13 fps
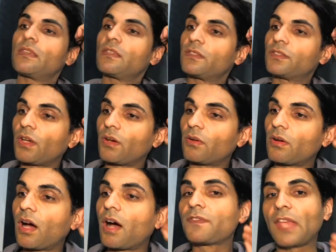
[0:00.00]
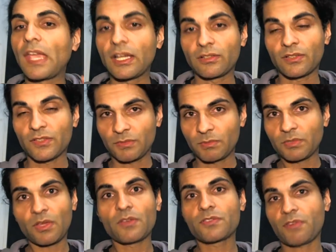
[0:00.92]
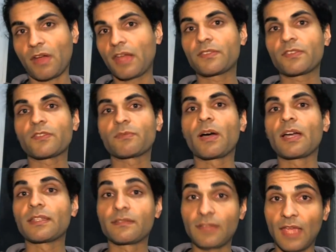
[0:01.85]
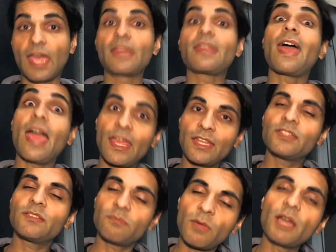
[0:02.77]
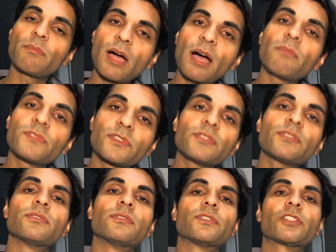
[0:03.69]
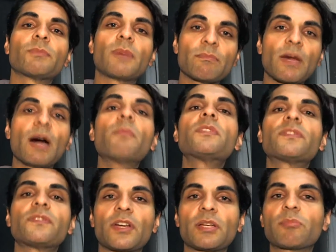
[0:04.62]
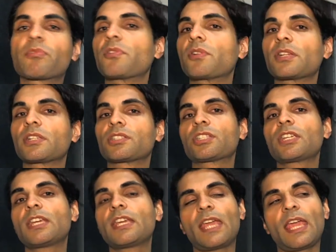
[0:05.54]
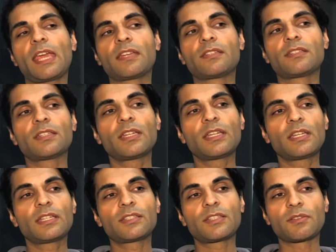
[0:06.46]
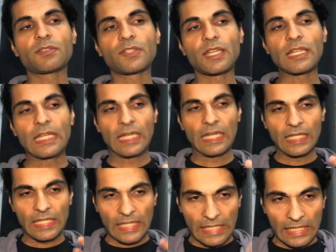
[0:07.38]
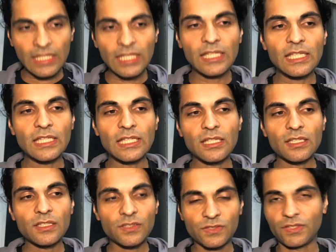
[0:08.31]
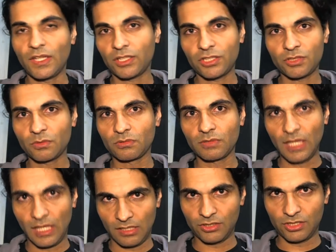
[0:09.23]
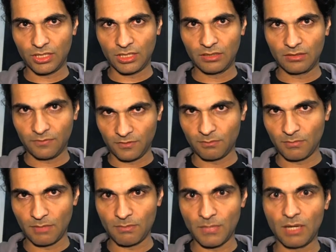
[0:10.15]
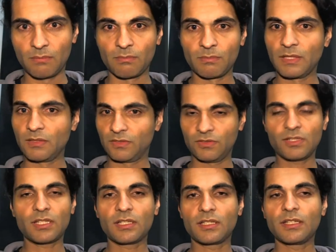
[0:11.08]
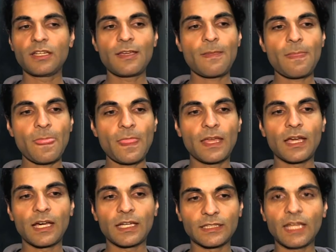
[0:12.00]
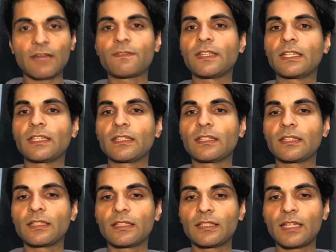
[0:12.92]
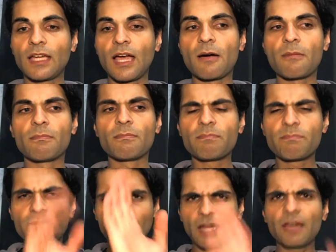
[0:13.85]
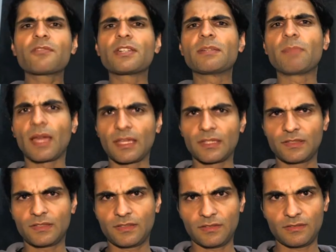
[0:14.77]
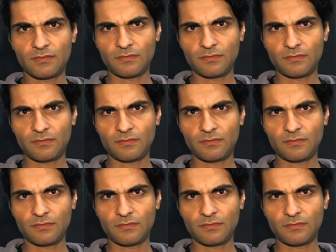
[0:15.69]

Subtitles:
So I've taken on some of those traits of my dad and my mum too. So my mum is very prudish, and there was an icky sexual energy from my mum. There's not a loving, boundary-based